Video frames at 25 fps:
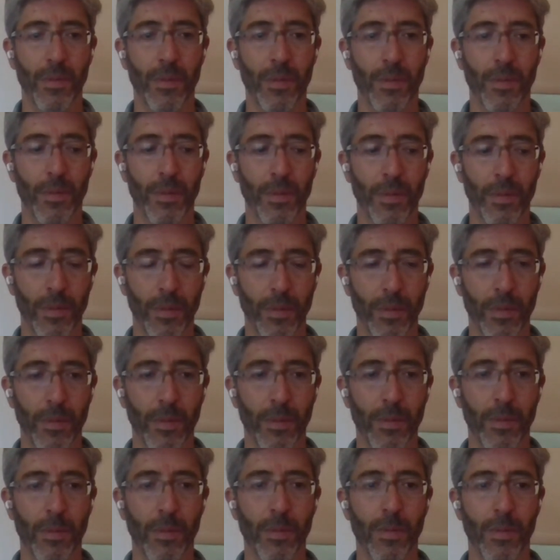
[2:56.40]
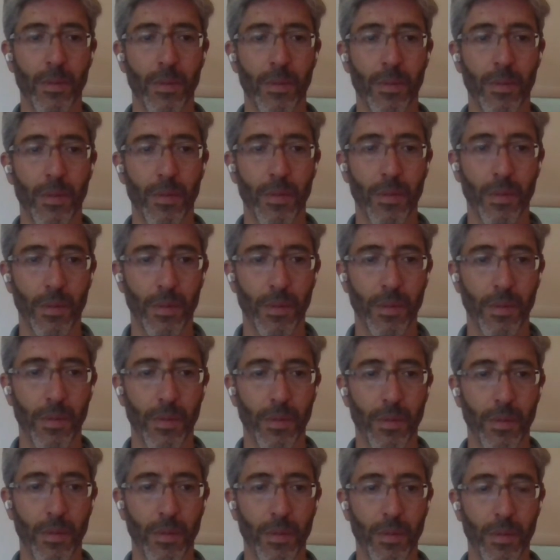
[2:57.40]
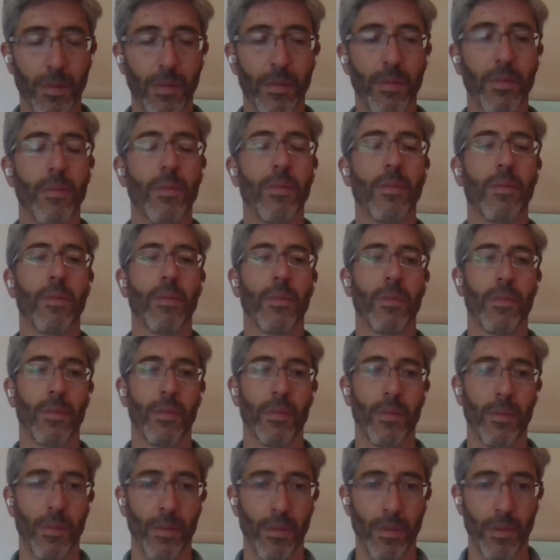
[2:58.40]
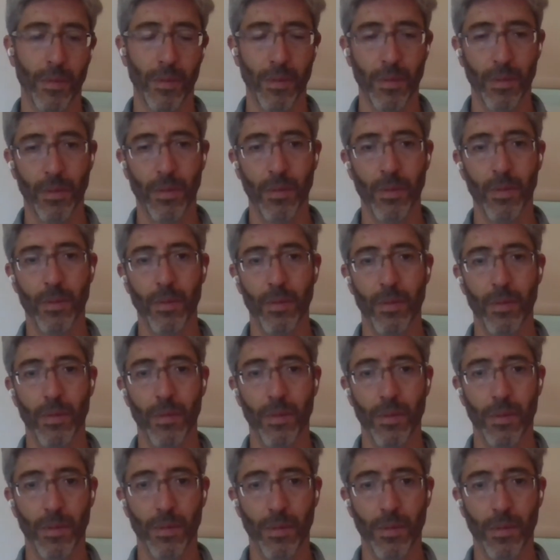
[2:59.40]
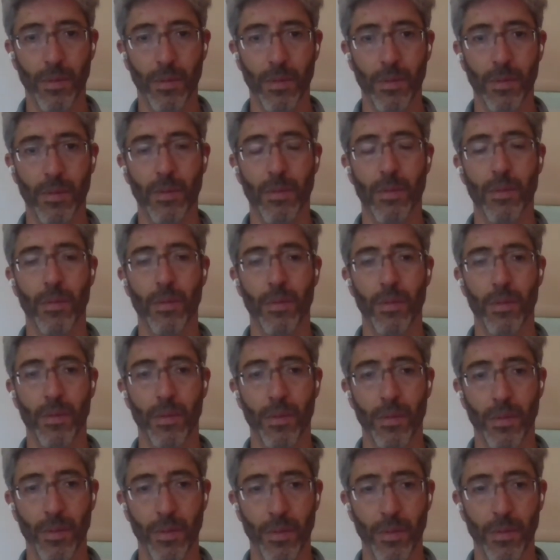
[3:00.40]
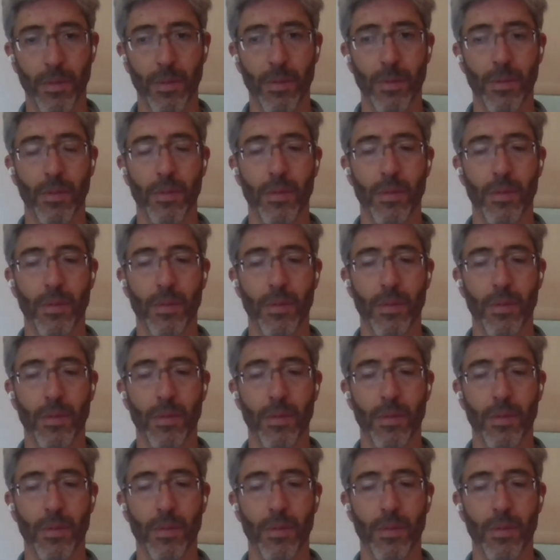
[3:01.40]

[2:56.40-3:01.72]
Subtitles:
The person shown says nothing.